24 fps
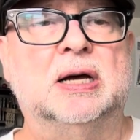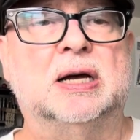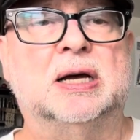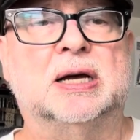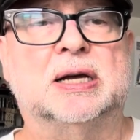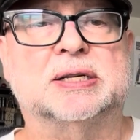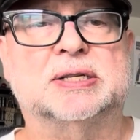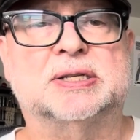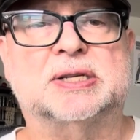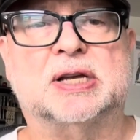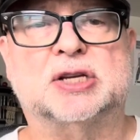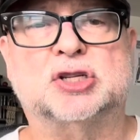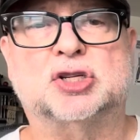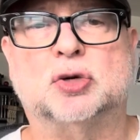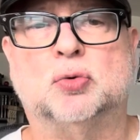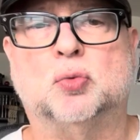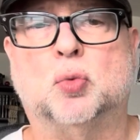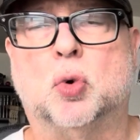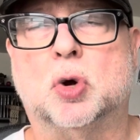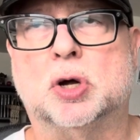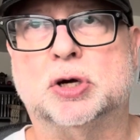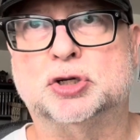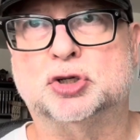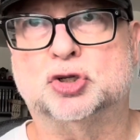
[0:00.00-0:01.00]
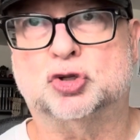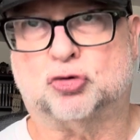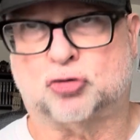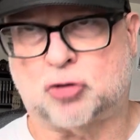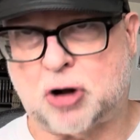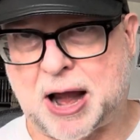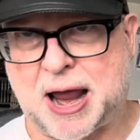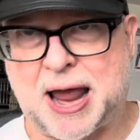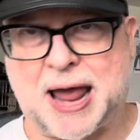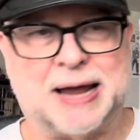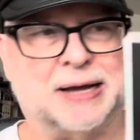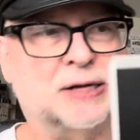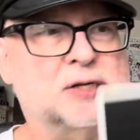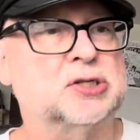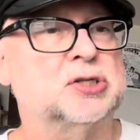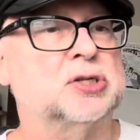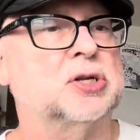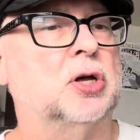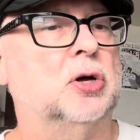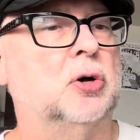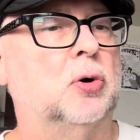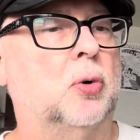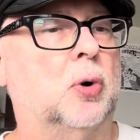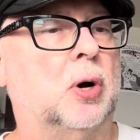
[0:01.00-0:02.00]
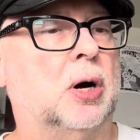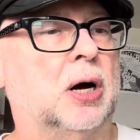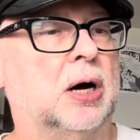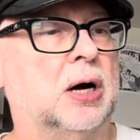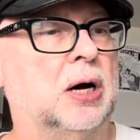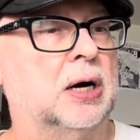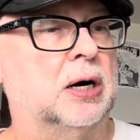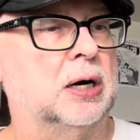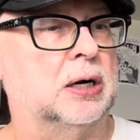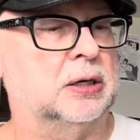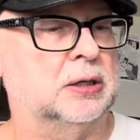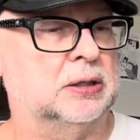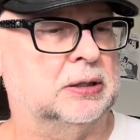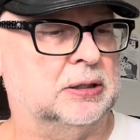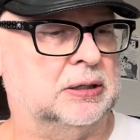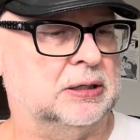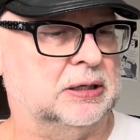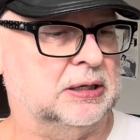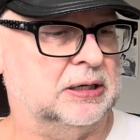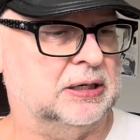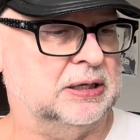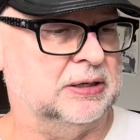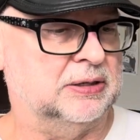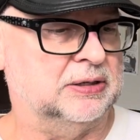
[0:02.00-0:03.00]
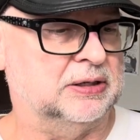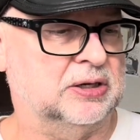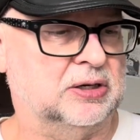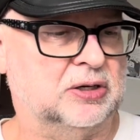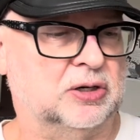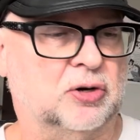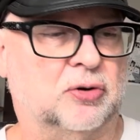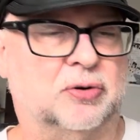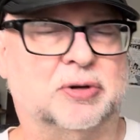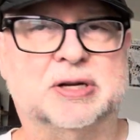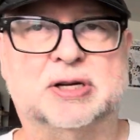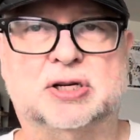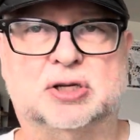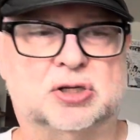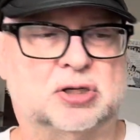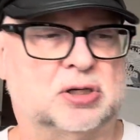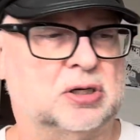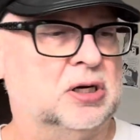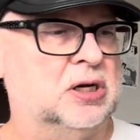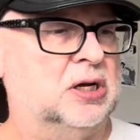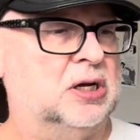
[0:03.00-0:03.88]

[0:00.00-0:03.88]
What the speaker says: session 1 tracks, though, are, each